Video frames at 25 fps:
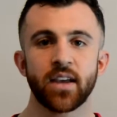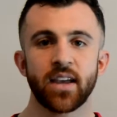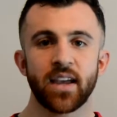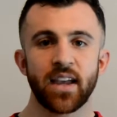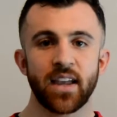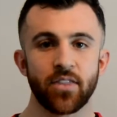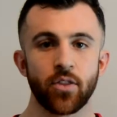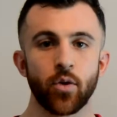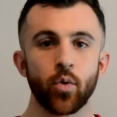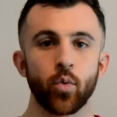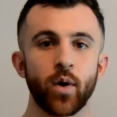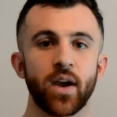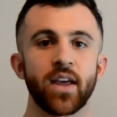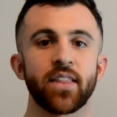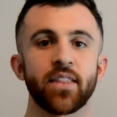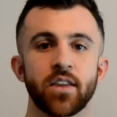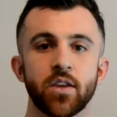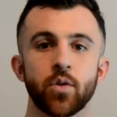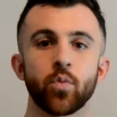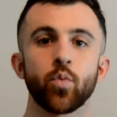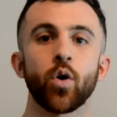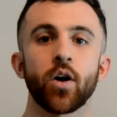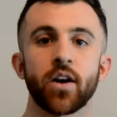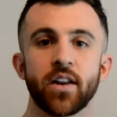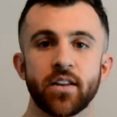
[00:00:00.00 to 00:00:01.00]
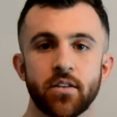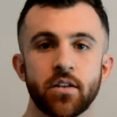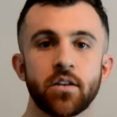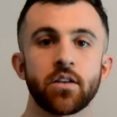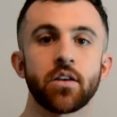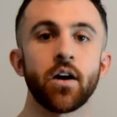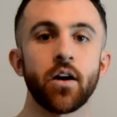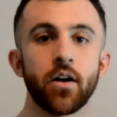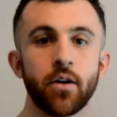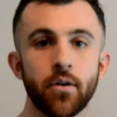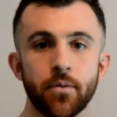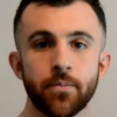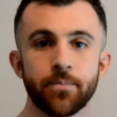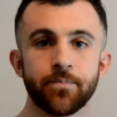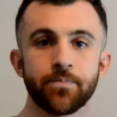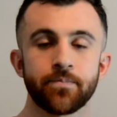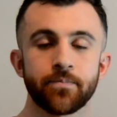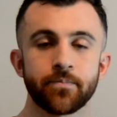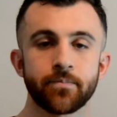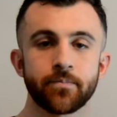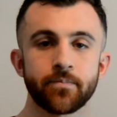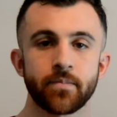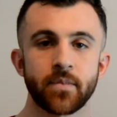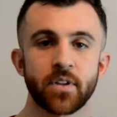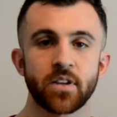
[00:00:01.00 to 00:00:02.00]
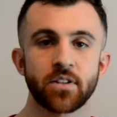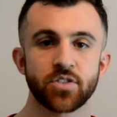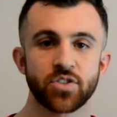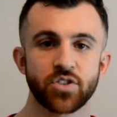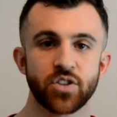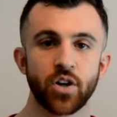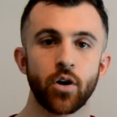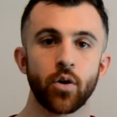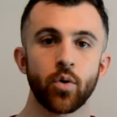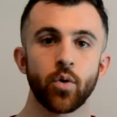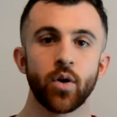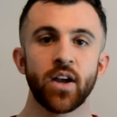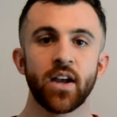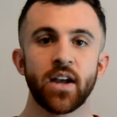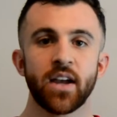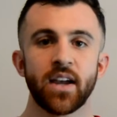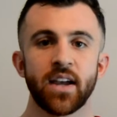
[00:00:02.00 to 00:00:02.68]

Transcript: in the way that you want it to go. So